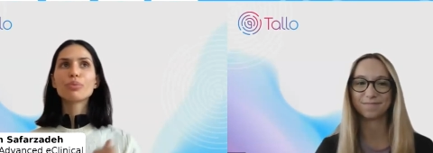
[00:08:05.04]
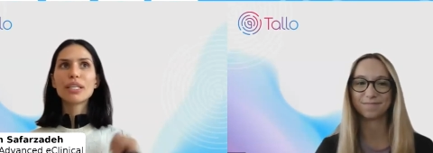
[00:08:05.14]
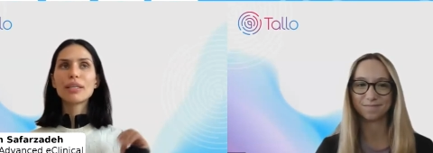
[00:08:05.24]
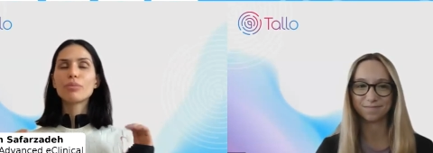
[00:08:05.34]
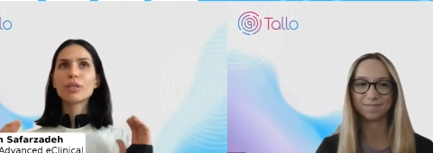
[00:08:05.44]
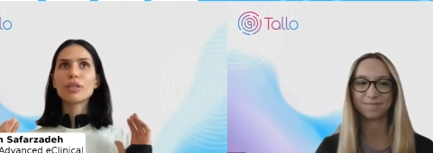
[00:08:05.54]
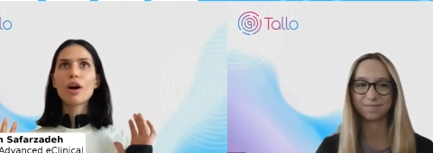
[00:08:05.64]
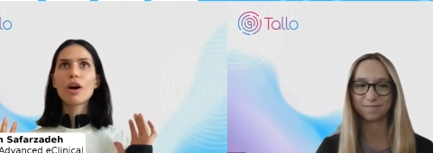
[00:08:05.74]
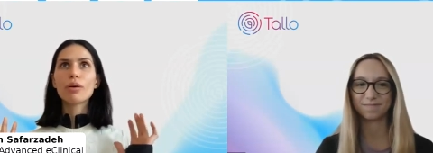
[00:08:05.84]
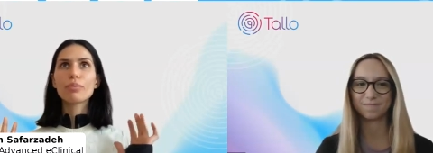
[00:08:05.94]
Speaker 1: we
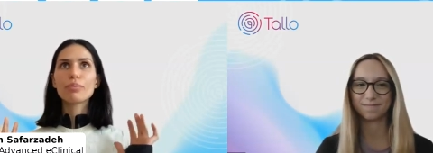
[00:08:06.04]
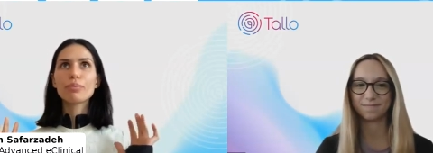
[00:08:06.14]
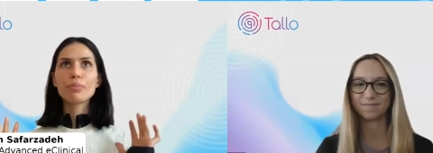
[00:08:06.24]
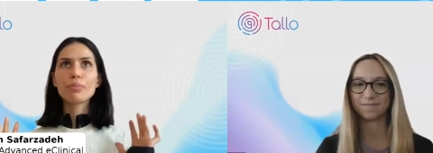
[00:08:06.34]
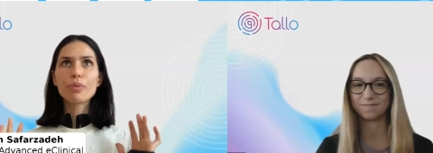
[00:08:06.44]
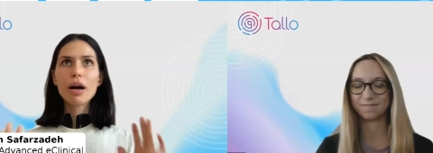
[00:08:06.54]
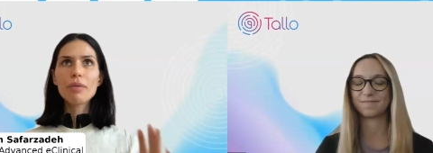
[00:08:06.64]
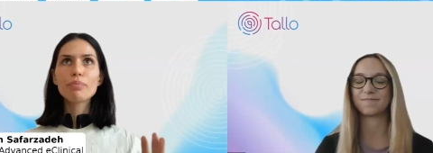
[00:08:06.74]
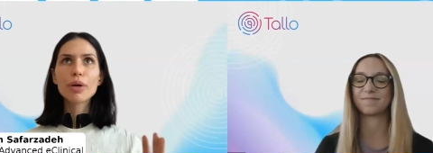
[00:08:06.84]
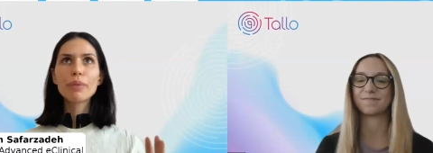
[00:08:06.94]
we are
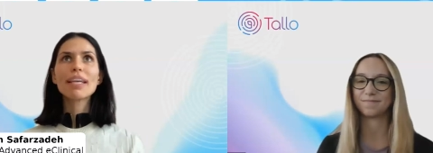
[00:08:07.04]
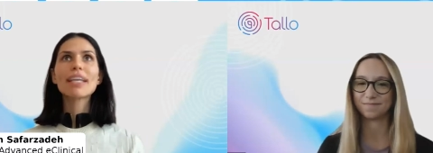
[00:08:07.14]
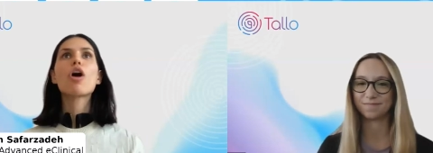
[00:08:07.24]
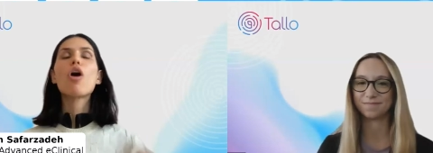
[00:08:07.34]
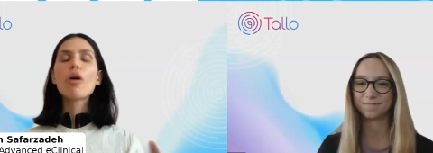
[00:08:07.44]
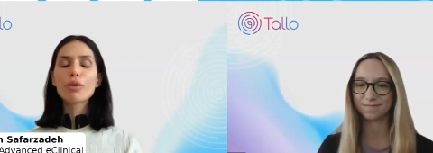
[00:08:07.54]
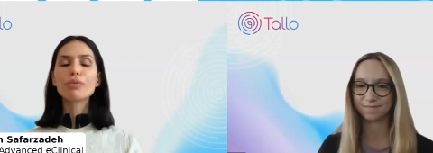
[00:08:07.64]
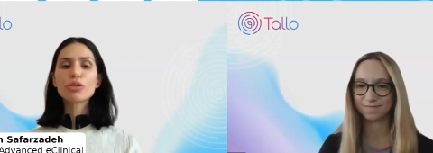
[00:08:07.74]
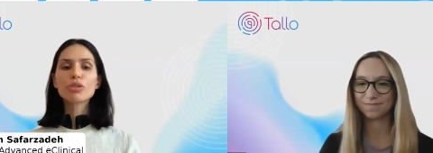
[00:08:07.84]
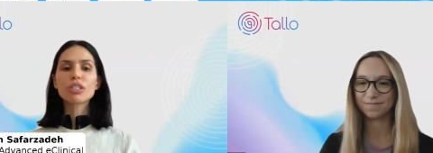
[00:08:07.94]
we are making all the
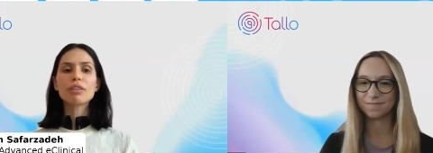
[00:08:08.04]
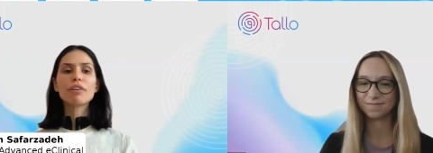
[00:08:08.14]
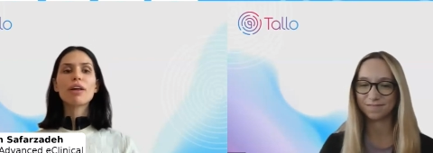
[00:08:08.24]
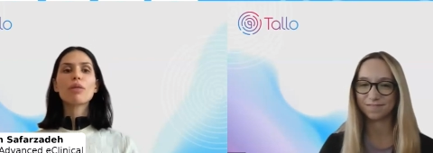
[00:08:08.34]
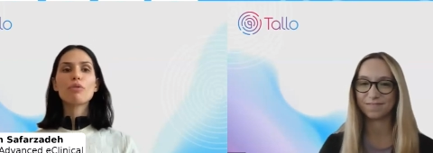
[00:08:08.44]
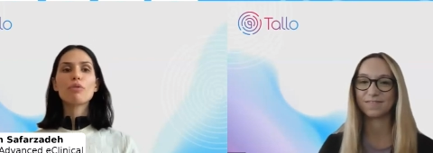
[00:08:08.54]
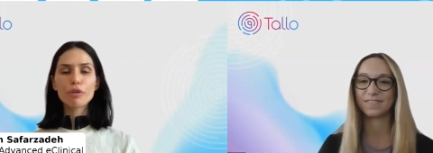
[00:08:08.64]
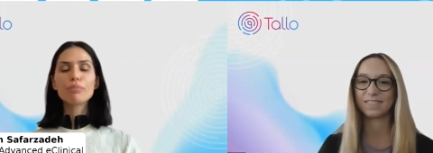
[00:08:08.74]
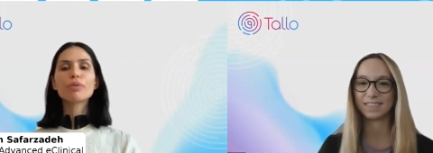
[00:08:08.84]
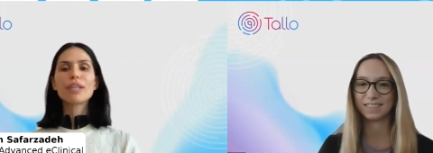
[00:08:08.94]
resources available
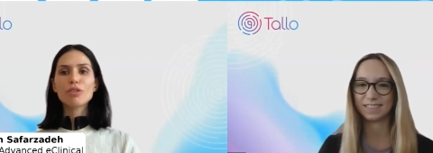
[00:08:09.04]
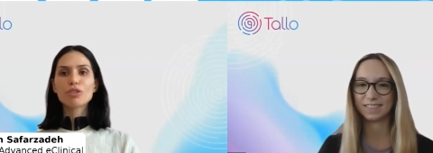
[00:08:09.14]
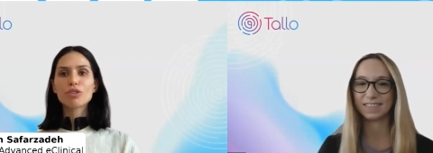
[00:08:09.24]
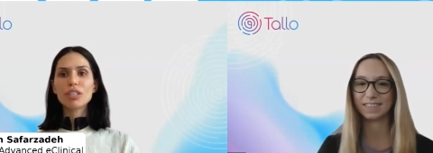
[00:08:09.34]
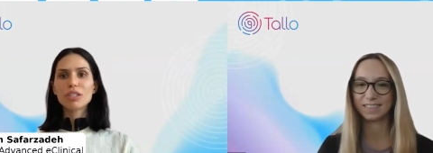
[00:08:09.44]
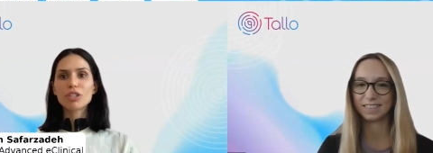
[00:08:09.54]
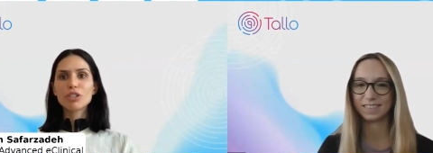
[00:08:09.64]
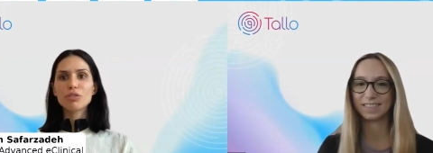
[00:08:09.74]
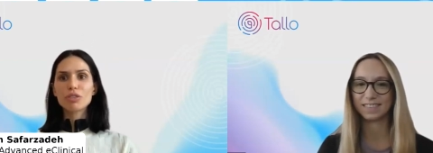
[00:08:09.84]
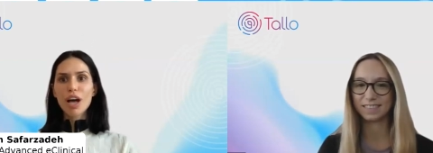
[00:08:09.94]
for pre-health students
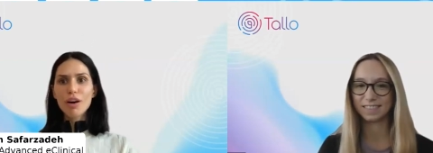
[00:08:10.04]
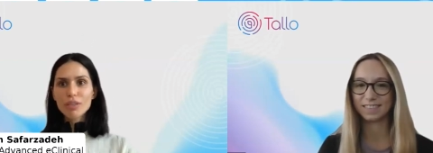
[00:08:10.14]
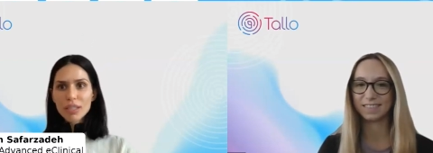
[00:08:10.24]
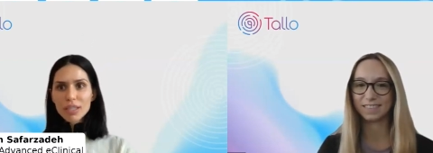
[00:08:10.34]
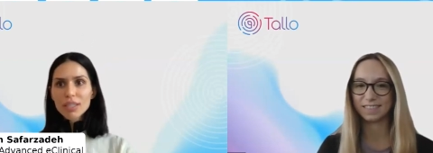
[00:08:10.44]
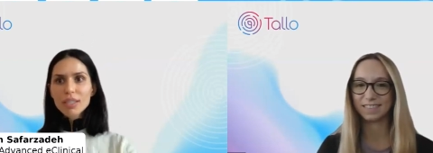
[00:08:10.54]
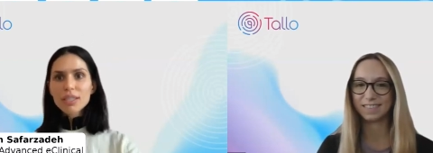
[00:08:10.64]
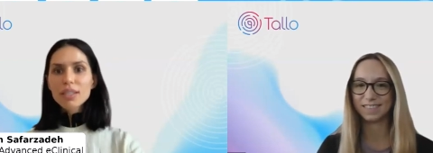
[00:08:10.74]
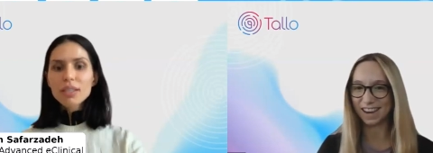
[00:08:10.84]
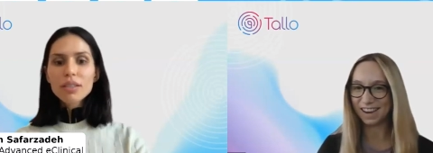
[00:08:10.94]
to do so.
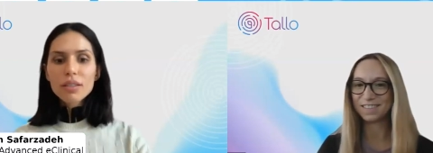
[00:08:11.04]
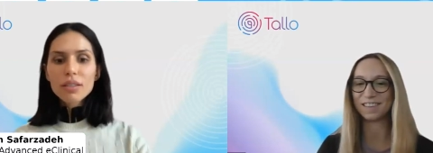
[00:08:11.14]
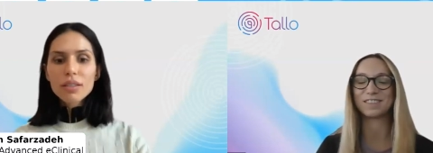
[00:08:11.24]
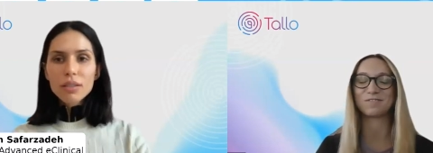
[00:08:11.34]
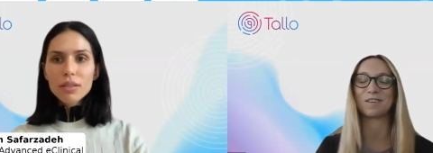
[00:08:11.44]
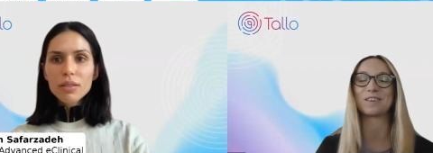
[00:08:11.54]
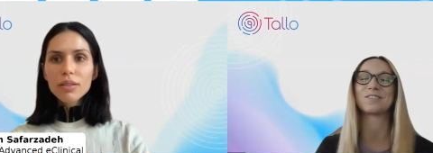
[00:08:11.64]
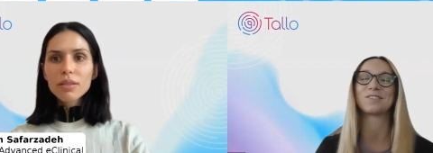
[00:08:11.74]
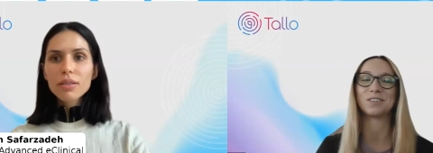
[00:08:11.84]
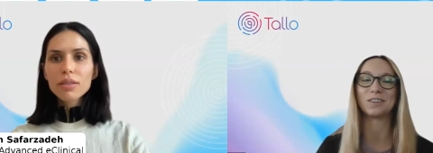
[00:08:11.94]
Speaker 2: Yeah, that's
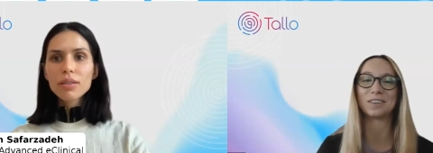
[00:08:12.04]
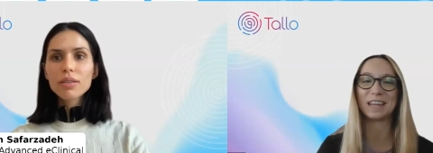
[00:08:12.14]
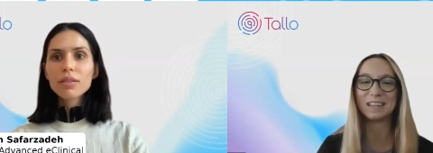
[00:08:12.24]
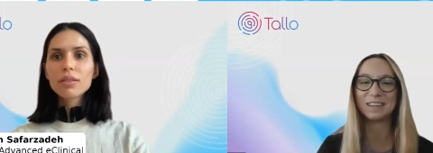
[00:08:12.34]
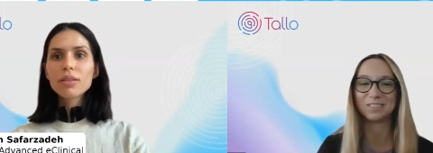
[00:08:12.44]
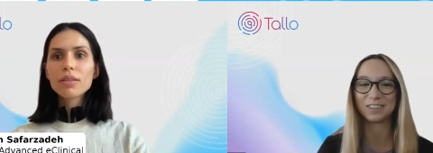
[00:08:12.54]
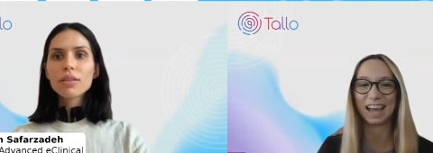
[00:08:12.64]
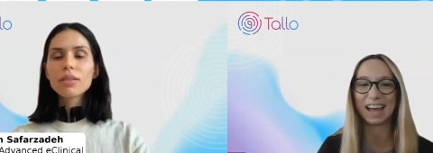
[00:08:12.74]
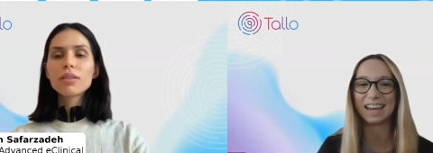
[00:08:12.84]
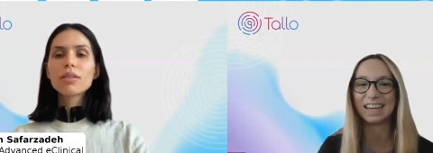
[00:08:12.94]
wonderful. Thank you for
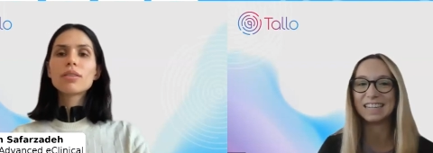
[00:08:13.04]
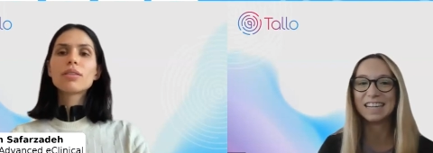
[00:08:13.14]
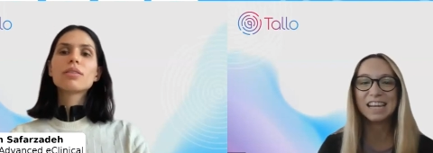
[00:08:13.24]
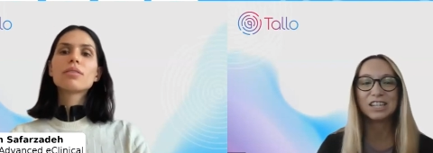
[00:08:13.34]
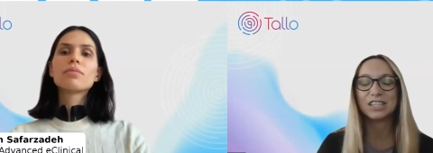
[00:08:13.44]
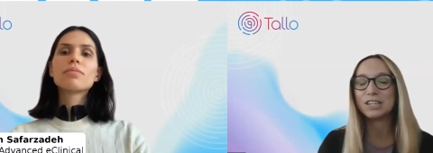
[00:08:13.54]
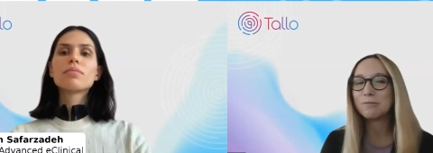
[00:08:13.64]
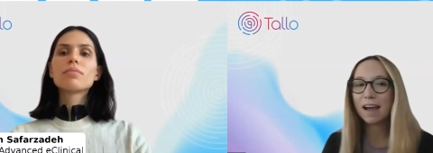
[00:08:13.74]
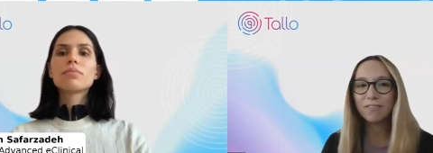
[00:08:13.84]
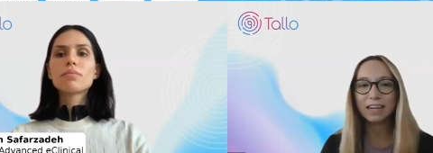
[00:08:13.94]
that. And do
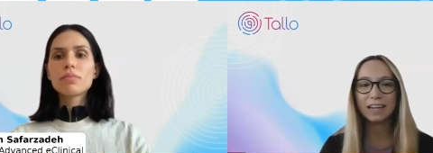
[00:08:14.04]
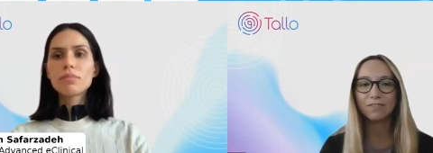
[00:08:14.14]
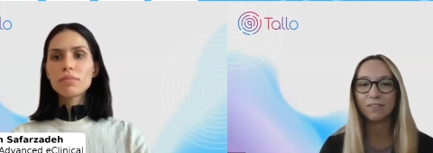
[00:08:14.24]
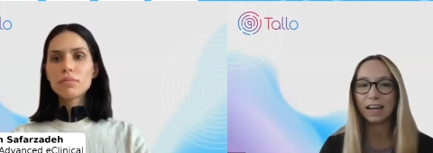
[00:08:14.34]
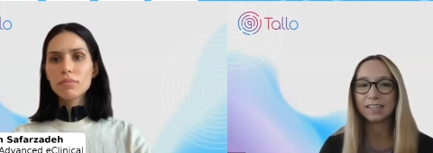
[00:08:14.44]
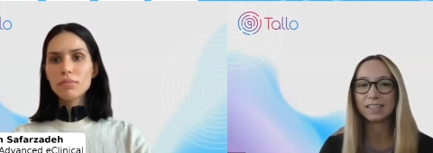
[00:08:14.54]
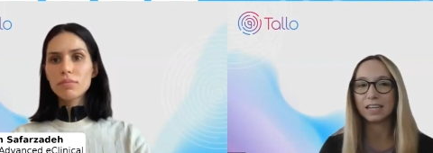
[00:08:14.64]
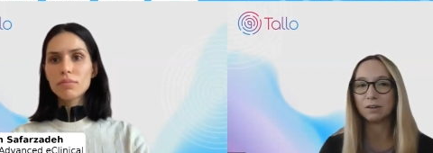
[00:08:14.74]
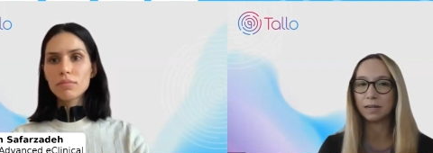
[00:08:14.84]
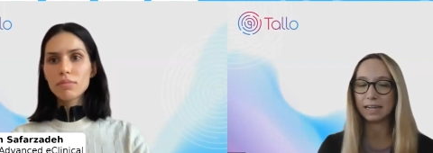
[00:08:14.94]
you have any advice
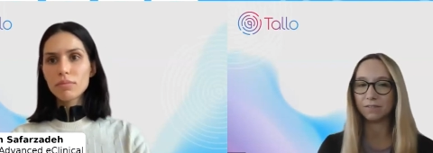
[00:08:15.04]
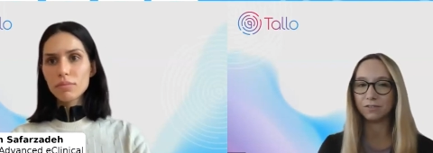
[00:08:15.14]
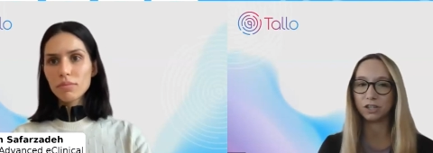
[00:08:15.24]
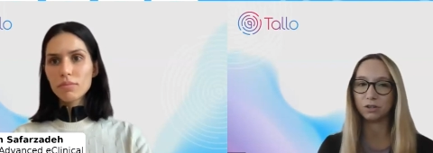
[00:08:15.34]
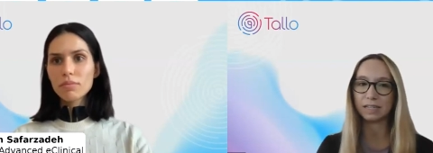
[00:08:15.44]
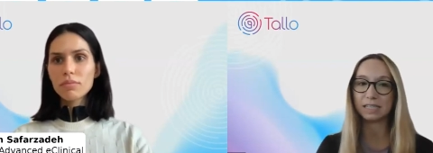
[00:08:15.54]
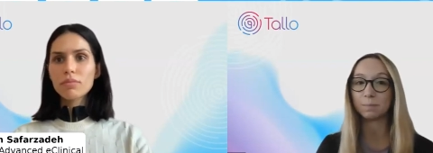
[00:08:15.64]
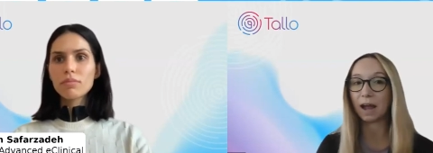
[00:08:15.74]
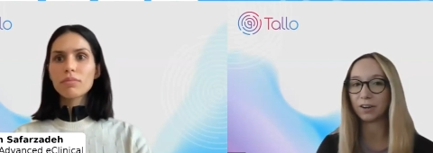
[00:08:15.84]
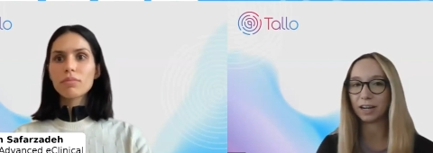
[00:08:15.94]
that you would give to
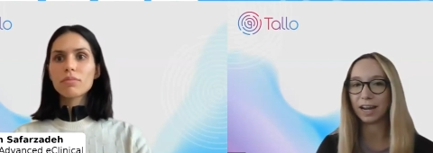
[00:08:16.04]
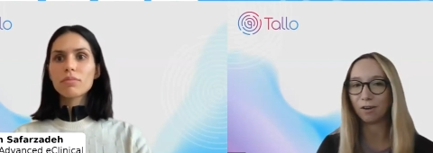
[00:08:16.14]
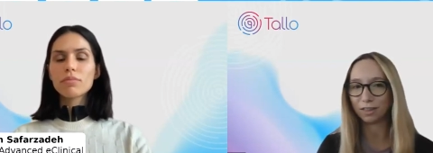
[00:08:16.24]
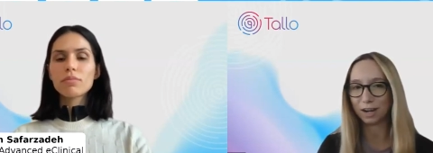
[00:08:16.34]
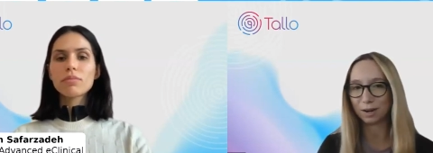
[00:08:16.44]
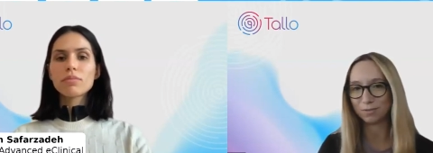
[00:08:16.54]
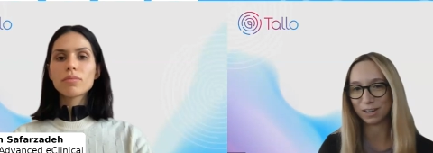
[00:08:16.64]
aspiring healthcare